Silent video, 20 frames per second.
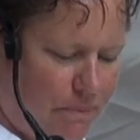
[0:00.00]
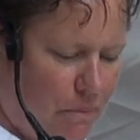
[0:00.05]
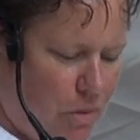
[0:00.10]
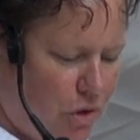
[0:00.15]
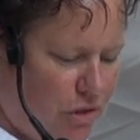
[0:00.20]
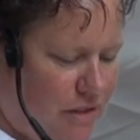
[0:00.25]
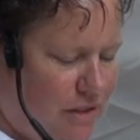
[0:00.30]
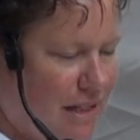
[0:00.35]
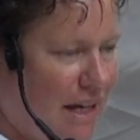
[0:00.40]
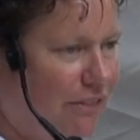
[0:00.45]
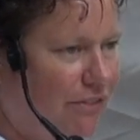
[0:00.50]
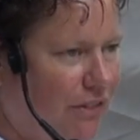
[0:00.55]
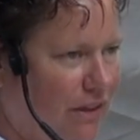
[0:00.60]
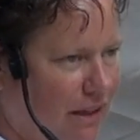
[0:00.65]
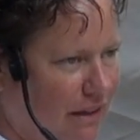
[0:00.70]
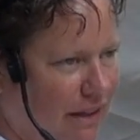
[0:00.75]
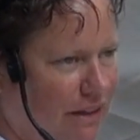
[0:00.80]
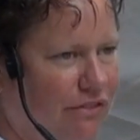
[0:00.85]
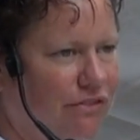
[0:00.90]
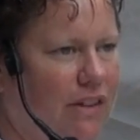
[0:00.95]
most
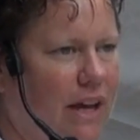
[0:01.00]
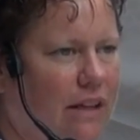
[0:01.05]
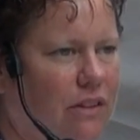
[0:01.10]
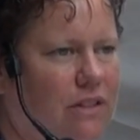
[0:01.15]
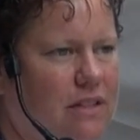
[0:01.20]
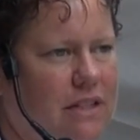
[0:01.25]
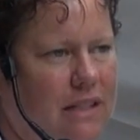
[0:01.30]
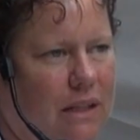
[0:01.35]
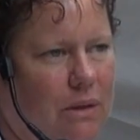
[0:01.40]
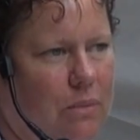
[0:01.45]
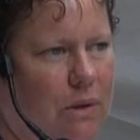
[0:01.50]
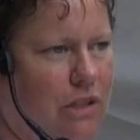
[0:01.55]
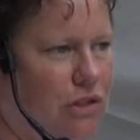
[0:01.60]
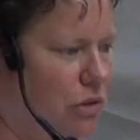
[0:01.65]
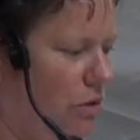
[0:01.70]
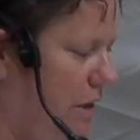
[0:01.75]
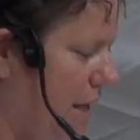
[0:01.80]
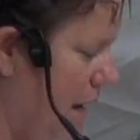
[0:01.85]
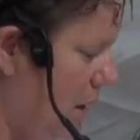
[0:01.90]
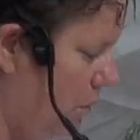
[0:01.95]
definitely fennel seed we
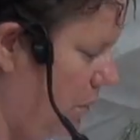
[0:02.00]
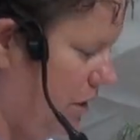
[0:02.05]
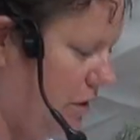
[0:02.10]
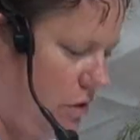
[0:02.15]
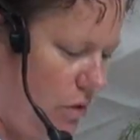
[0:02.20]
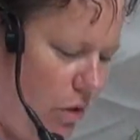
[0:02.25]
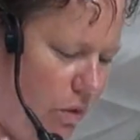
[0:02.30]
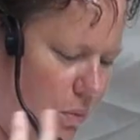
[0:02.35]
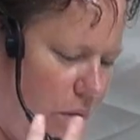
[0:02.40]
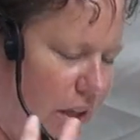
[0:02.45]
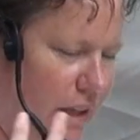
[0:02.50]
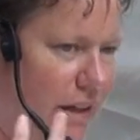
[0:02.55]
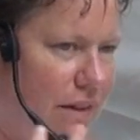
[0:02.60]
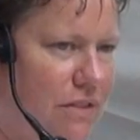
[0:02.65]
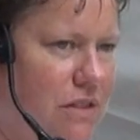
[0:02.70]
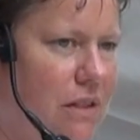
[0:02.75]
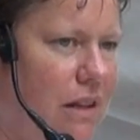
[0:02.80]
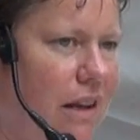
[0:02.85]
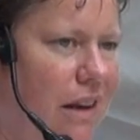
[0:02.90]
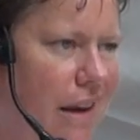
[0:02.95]
do that with, so it really
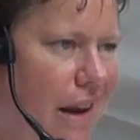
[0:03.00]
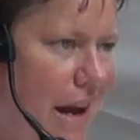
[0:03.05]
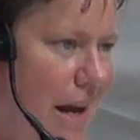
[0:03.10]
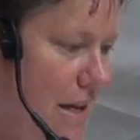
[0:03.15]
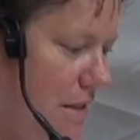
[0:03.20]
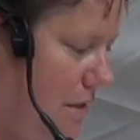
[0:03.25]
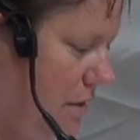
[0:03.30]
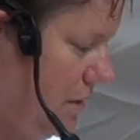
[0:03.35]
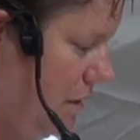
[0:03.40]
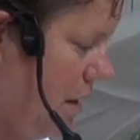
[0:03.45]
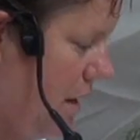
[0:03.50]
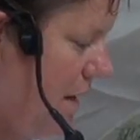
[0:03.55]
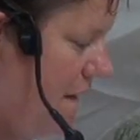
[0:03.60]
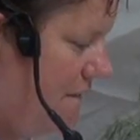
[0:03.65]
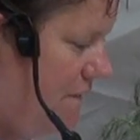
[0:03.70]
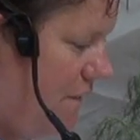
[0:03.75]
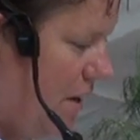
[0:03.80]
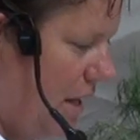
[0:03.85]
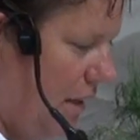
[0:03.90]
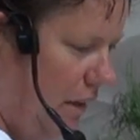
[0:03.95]
gives it a nice
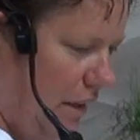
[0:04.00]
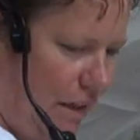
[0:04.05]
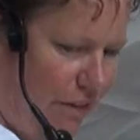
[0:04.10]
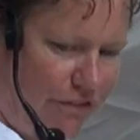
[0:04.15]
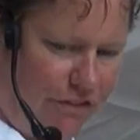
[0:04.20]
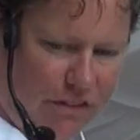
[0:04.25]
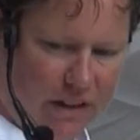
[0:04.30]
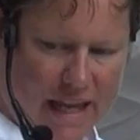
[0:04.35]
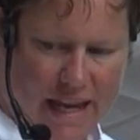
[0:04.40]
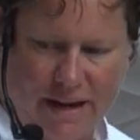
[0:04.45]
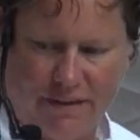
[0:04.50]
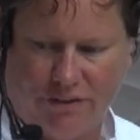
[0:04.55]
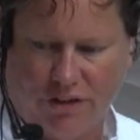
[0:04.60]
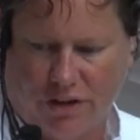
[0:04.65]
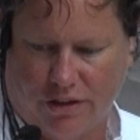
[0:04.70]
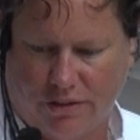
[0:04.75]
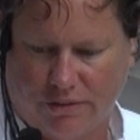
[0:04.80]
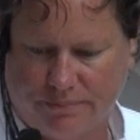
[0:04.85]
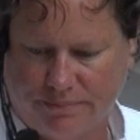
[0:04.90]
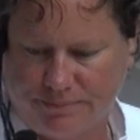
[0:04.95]
fennel-y flavor.